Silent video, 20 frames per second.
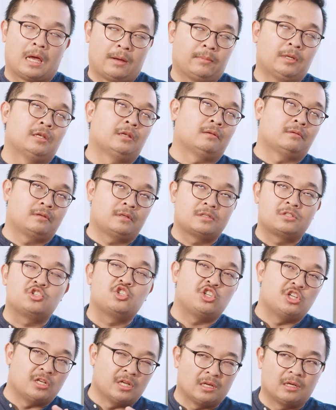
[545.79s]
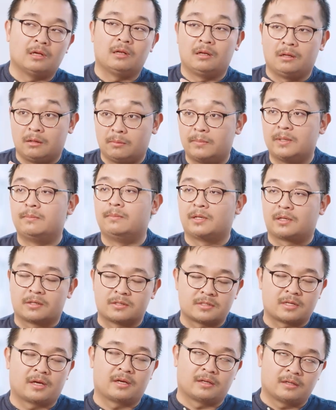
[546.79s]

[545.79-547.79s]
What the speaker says: I mean, it's cheating a little bit because